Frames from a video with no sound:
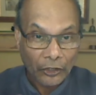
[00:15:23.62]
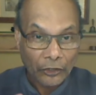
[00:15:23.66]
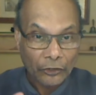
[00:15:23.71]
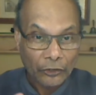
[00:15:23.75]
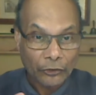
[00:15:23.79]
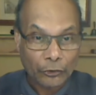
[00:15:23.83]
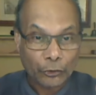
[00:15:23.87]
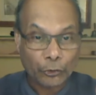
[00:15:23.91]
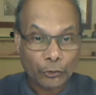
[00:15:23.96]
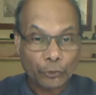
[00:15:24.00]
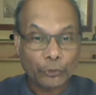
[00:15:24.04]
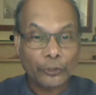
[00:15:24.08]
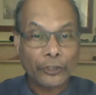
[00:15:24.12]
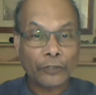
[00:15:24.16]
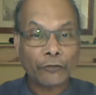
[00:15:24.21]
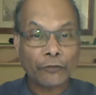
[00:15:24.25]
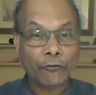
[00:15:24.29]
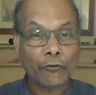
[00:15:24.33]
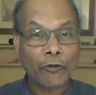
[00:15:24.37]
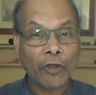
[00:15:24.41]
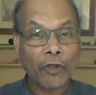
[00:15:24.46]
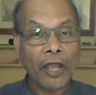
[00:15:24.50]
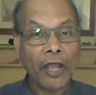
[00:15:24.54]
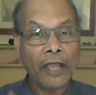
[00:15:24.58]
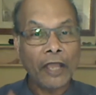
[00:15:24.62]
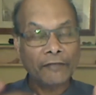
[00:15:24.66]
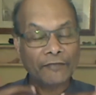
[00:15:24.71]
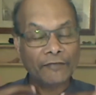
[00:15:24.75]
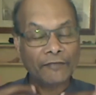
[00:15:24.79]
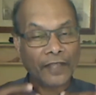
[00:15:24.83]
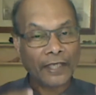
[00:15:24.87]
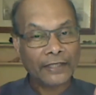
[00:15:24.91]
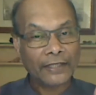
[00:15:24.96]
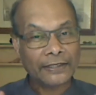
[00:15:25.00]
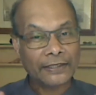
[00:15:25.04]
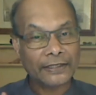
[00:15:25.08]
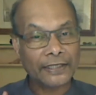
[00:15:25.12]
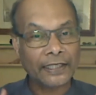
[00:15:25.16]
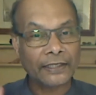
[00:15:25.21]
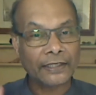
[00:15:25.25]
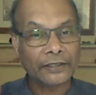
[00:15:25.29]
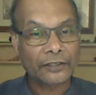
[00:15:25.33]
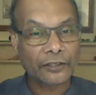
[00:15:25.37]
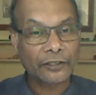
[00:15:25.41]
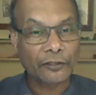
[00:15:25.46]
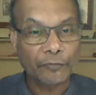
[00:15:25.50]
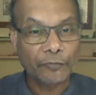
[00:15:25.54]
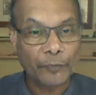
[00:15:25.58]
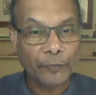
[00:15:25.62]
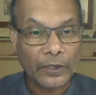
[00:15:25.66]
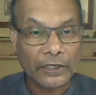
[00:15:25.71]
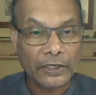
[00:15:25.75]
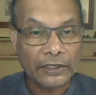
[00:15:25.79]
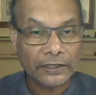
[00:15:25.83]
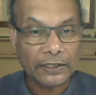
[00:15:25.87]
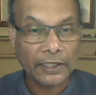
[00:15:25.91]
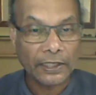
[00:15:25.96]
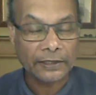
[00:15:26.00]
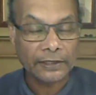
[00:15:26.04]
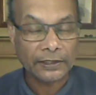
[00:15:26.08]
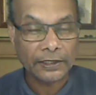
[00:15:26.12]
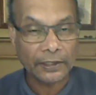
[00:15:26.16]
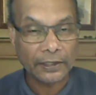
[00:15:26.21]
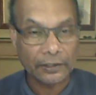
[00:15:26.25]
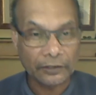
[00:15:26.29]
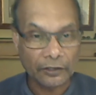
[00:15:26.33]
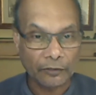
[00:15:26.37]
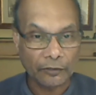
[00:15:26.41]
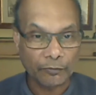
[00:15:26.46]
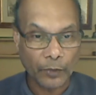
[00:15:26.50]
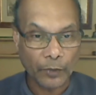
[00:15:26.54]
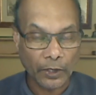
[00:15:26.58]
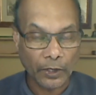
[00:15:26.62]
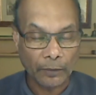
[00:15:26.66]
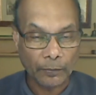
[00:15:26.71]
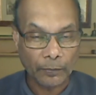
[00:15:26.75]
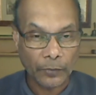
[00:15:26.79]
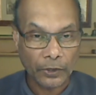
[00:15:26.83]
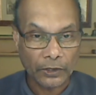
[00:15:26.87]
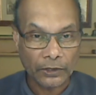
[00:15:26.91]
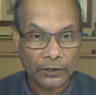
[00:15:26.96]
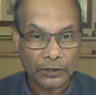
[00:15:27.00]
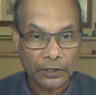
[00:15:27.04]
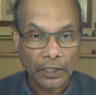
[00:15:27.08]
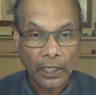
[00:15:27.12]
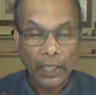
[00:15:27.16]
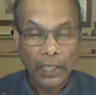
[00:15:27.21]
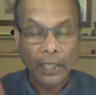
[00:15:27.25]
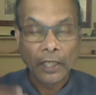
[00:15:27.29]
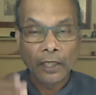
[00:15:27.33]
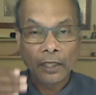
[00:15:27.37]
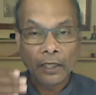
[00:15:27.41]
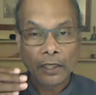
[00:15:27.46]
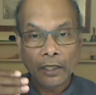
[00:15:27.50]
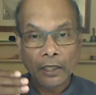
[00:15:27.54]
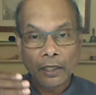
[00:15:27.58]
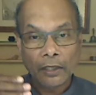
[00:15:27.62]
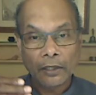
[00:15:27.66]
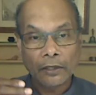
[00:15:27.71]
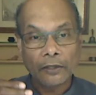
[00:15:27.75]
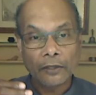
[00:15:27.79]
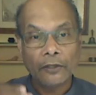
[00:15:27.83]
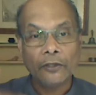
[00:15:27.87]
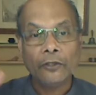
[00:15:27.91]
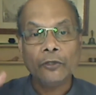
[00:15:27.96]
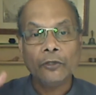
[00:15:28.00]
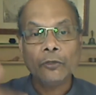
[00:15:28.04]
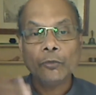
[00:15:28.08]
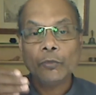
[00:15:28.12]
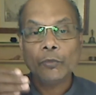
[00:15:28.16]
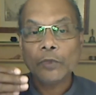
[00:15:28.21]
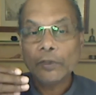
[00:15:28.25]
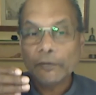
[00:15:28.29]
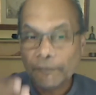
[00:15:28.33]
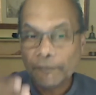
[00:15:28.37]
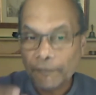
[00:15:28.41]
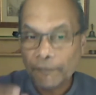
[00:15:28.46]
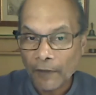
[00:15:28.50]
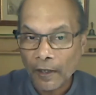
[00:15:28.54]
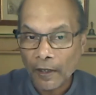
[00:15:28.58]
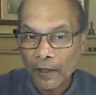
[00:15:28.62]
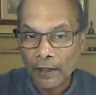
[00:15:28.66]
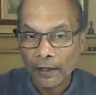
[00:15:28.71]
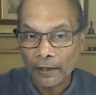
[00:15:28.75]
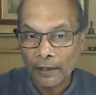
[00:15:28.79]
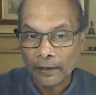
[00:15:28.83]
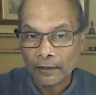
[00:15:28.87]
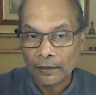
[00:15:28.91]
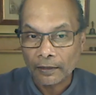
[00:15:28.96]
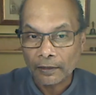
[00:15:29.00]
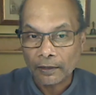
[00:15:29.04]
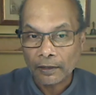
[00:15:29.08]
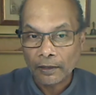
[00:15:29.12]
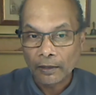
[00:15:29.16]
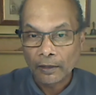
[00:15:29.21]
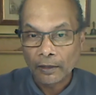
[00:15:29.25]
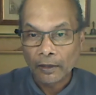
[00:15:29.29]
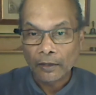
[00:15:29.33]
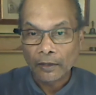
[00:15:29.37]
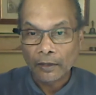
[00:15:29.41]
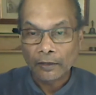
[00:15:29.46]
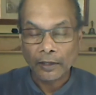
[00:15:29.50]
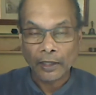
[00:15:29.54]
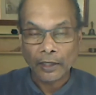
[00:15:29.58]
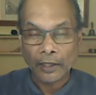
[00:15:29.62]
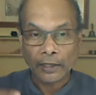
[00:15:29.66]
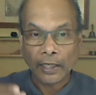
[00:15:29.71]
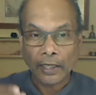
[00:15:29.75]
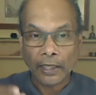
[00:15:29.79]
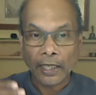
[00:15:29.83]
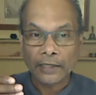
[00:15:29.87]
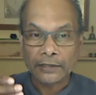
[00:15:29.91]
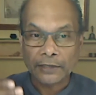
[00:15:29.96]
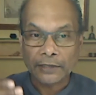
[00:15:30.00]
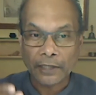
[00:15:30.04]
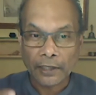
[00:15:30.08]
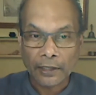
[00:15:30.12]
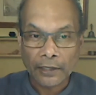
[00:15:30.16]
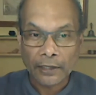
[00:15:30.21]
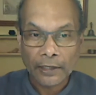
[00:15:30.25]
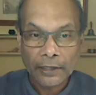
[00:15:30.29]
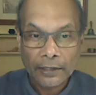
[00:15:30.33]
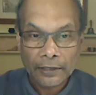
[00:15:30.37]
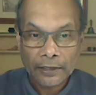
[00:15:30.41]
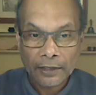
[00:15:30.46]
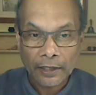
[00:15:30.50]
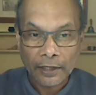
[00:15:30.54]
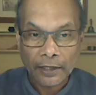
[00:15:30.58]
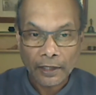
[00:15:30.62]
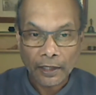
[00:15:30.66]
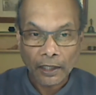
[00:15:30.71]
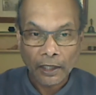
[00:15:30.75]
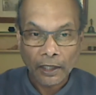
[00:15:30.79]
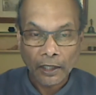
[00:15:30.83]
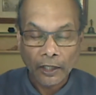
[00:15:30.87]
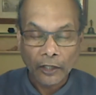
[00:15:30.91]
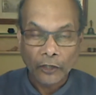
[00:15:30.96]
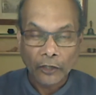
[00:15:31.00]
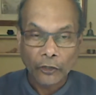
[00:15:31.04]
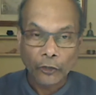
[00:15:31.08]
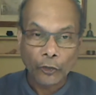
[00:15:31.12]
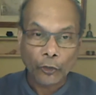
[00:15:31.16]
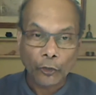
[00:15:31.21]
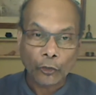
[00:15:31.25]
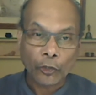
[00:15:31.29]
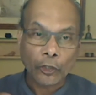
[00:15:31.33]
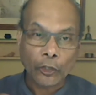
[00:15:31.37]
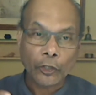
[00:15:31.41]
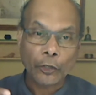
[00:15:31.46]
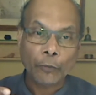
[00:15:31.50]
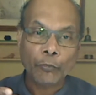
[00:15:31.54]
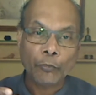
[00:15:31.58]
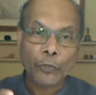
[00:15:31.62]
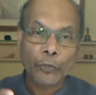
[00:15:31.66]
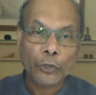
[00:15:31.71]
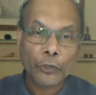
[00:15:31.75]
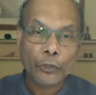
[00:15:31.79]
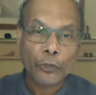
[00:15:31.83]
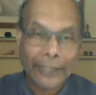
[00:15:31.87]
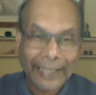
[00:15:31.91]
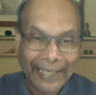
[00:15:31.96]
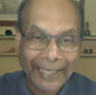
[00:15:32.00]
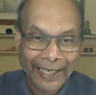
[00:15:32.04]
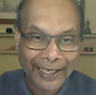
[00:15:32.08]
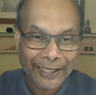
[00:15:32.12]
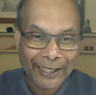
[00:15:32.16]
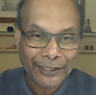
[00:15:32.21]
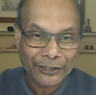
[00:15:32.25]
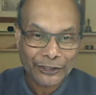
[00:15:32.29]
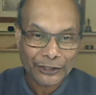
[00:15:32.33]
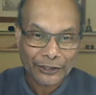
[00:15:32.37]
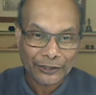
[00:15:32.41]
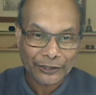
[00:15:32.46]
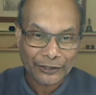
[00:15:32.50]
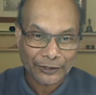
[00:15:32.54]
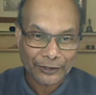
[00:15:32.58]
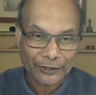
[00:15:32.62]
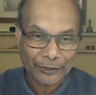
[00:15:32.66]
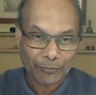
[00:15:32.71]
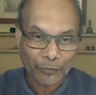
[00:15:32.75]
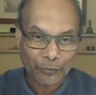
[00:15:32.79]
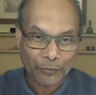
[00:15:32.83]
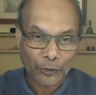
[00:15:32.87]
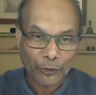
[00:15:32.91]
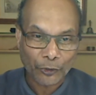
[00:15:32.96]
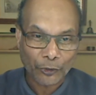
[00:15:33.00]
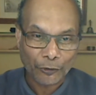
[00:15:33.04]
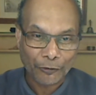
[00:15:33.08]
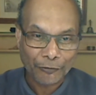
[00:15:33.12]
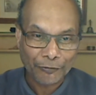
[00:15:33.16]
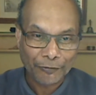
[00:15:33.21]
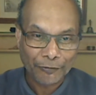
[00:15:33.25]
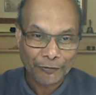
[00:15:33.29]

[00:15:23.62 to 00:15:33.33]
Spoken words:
to derive that sense of peace, that sense of purpose. You will find that as a leader, your communications improve.